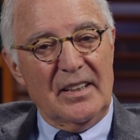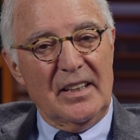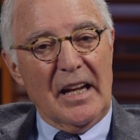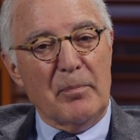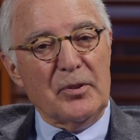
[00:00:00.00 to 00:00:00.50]

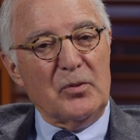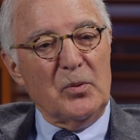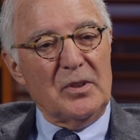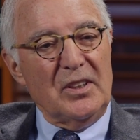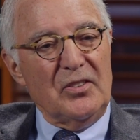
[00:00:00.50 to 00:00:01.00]
That
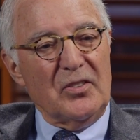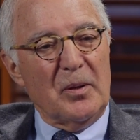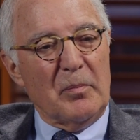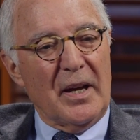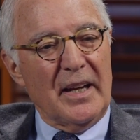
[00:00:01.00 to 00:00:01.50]
opportunities
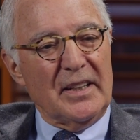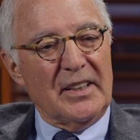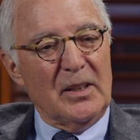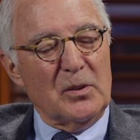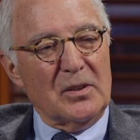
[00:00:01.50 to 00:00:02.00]
come by
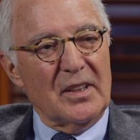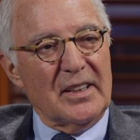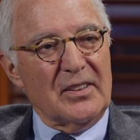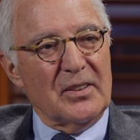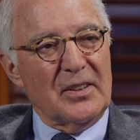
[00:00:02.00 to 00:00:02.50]
and they look
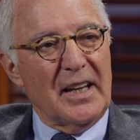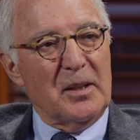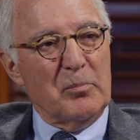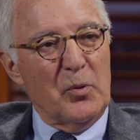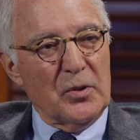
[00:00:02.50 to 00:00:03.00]
like they're not
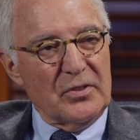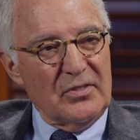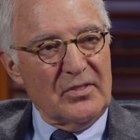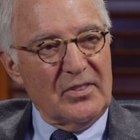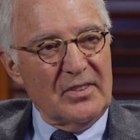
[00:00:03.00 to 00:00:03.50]

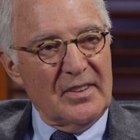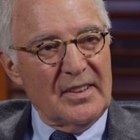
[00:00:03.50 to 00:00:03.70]
important,